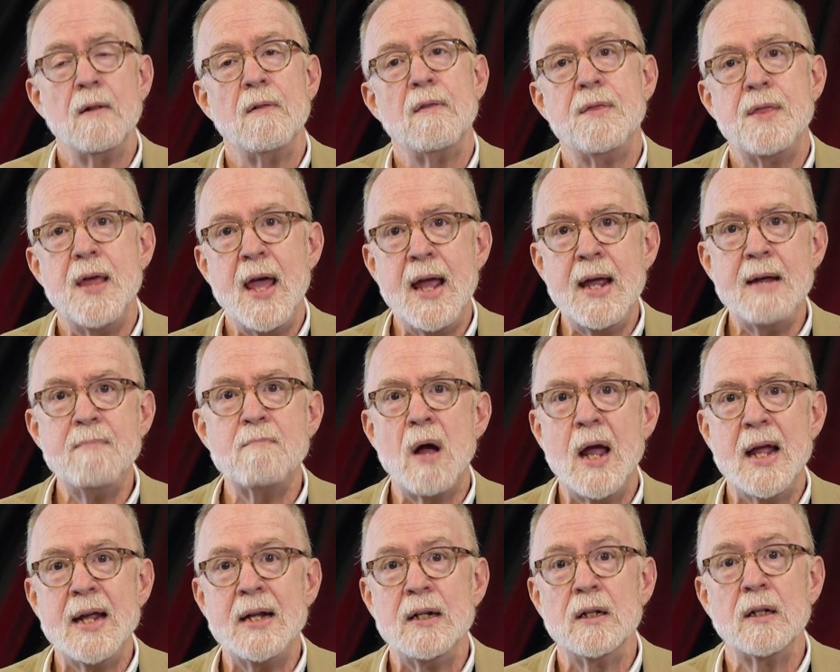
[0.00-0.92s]
they
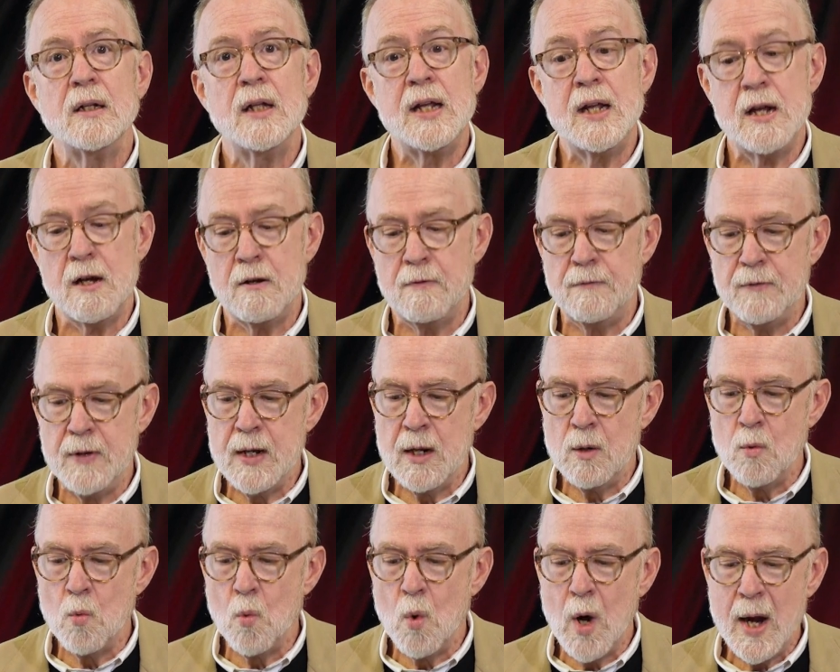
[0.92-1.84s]
might live
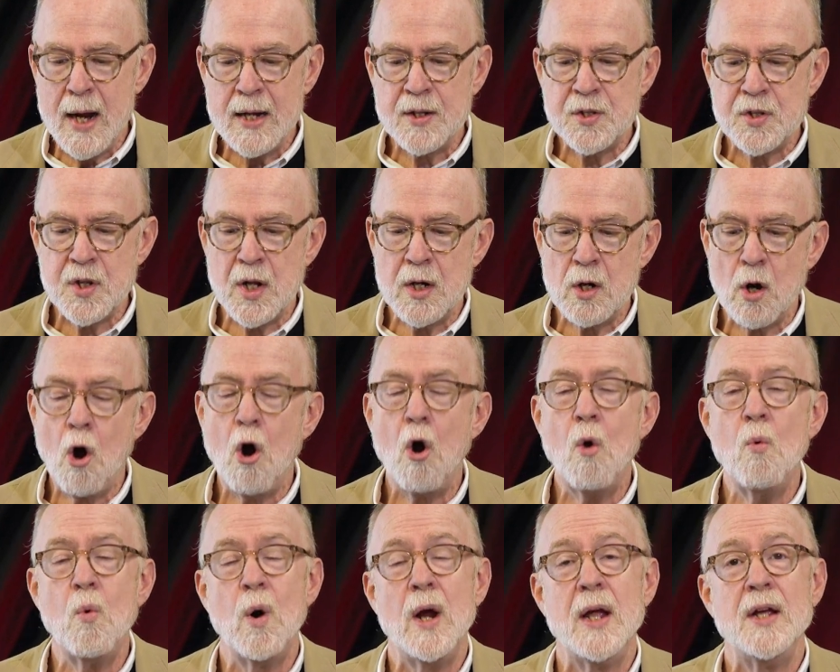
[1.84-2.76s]
in ways that
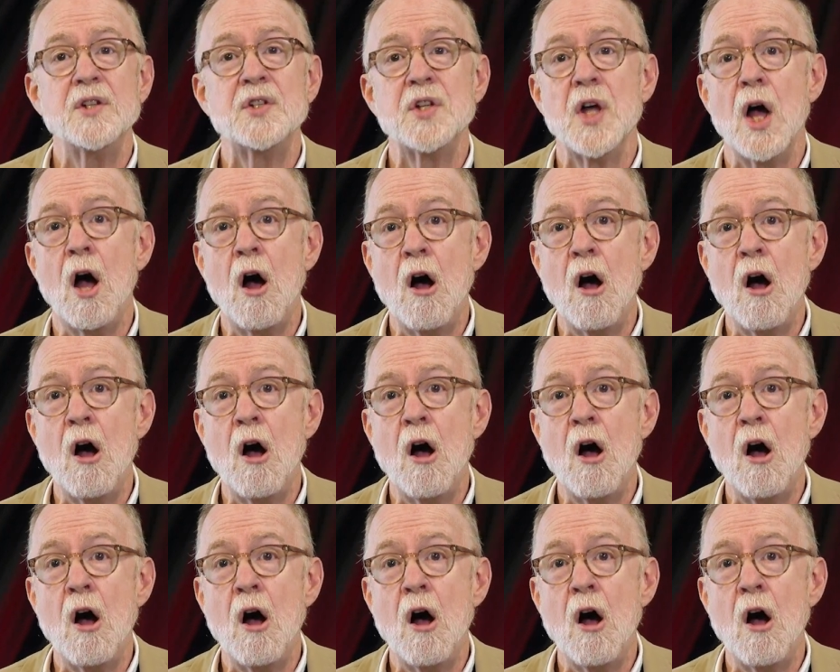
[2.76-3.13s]
always